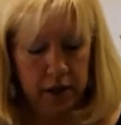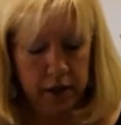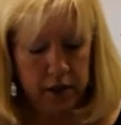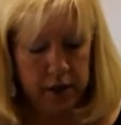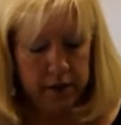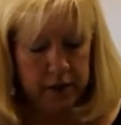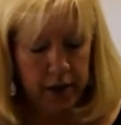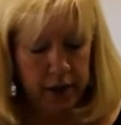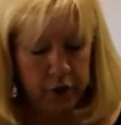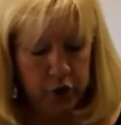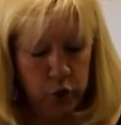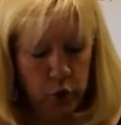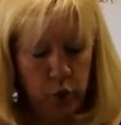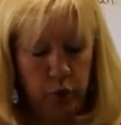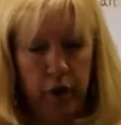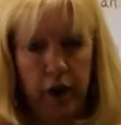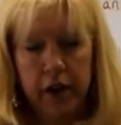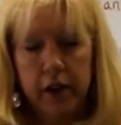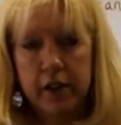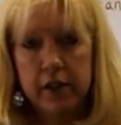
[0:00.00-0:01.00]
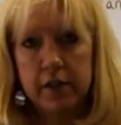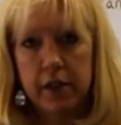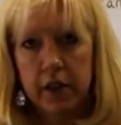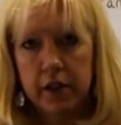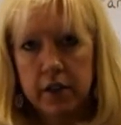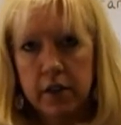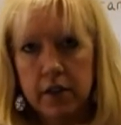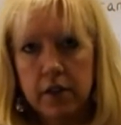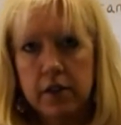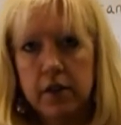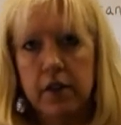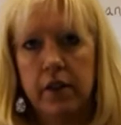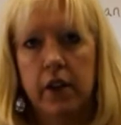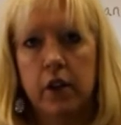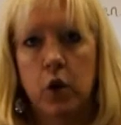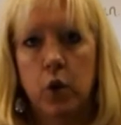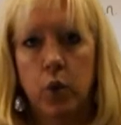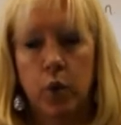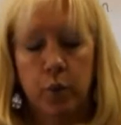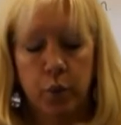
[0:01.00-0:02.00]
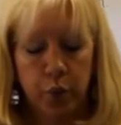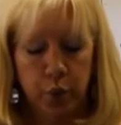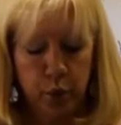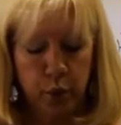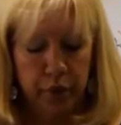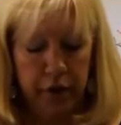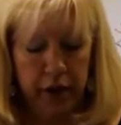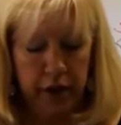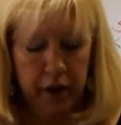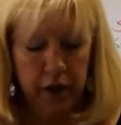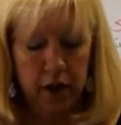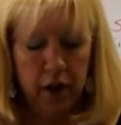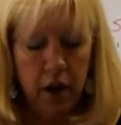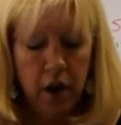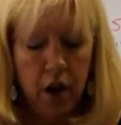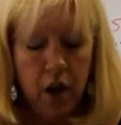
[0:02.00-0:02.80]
is that you're writing a sentence and then you're improving it.